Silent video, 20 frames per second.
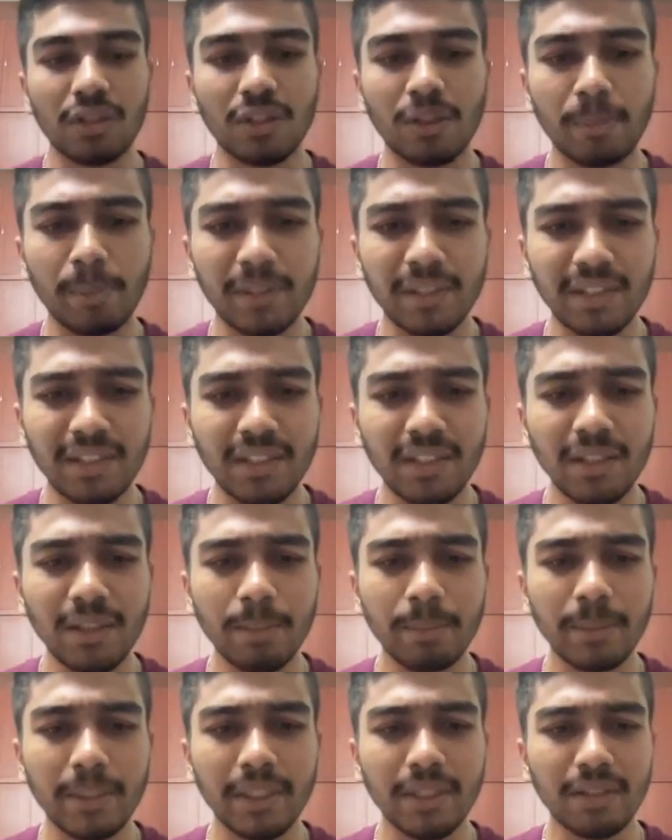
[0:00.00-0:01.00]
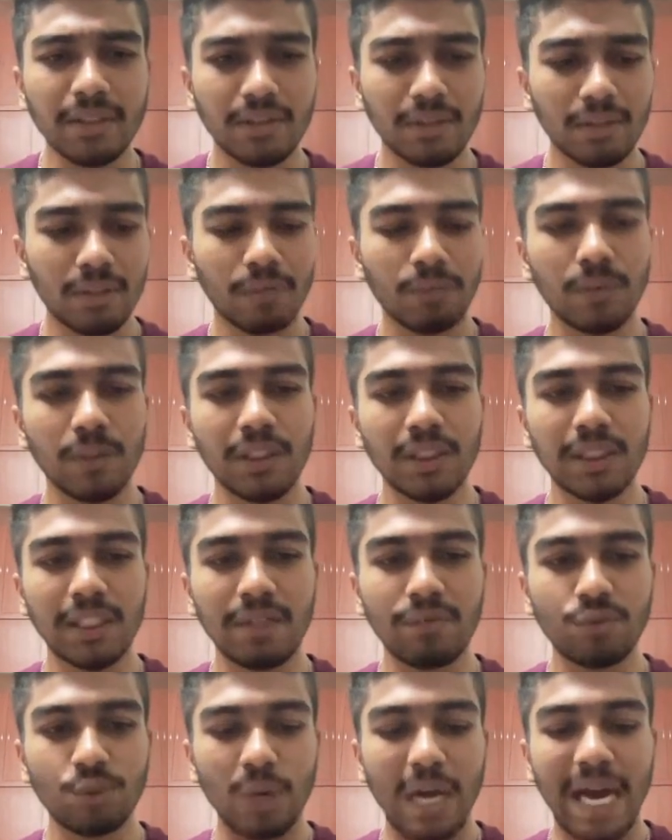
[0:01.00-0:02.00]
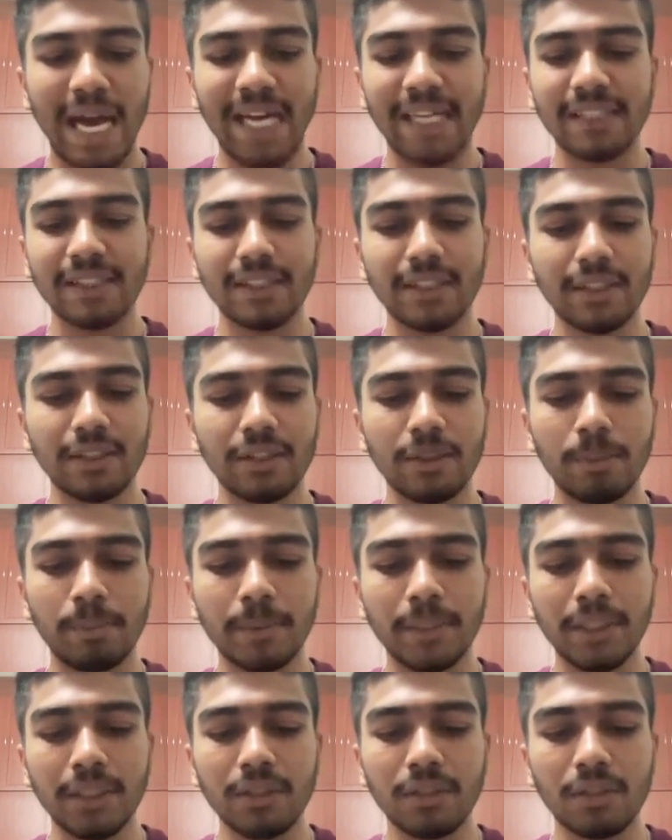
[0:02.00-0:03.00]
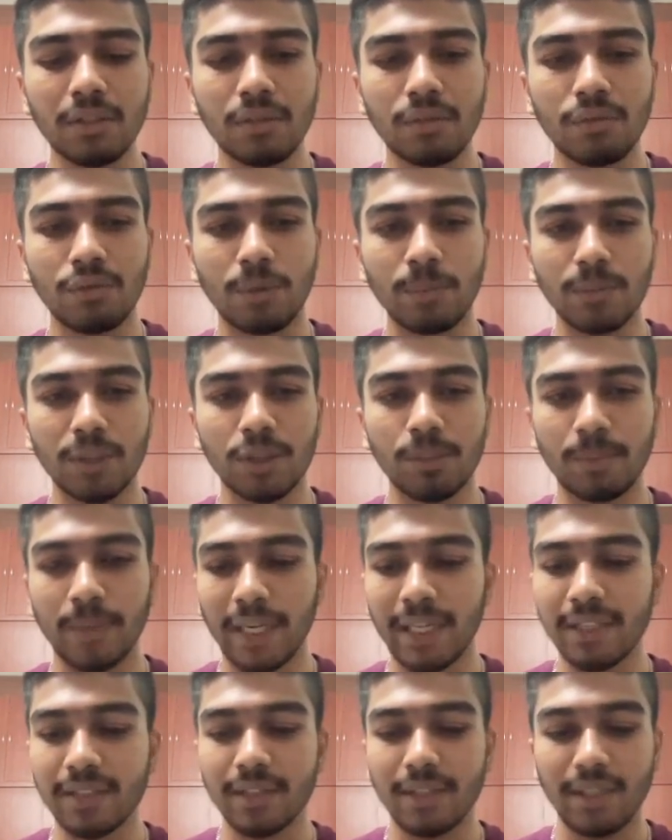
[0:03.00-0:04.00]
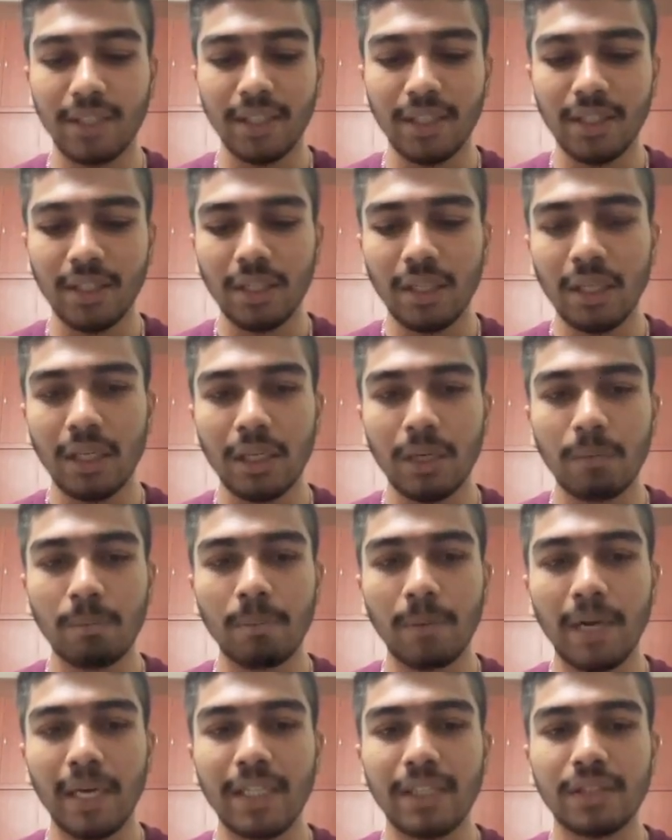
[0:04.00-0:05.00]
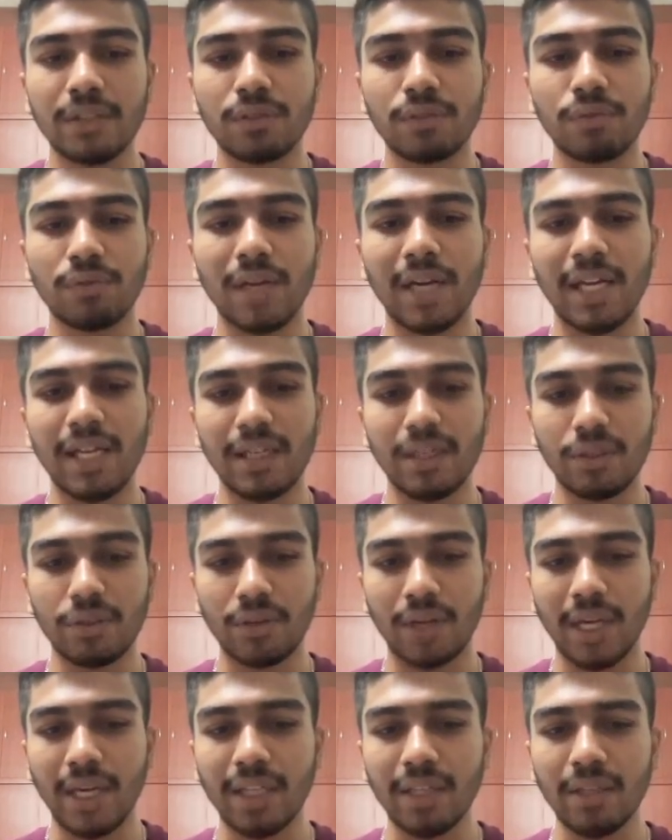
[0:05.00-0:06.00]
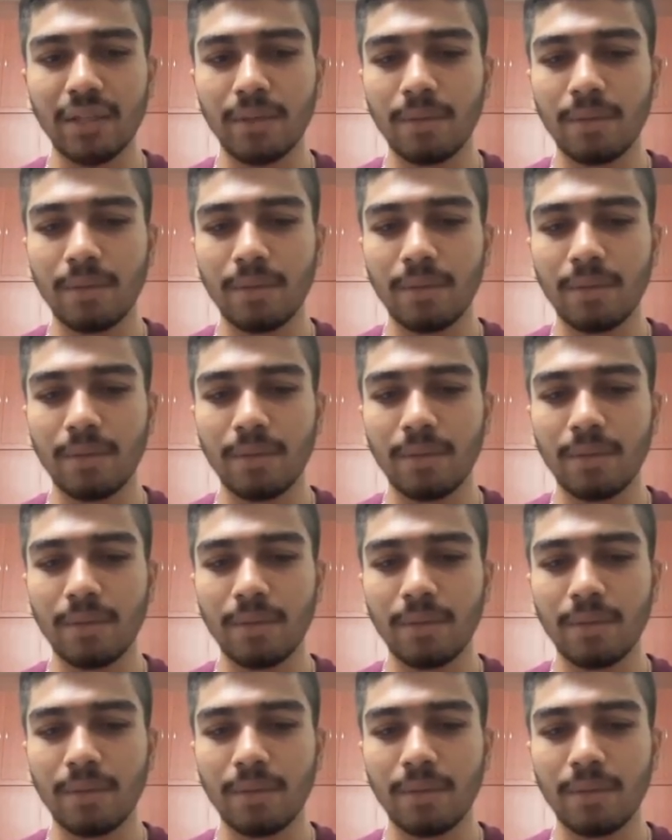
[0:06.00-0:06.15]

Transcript: the position the piece, we just have to access the piece from the sprites array by its file and rank.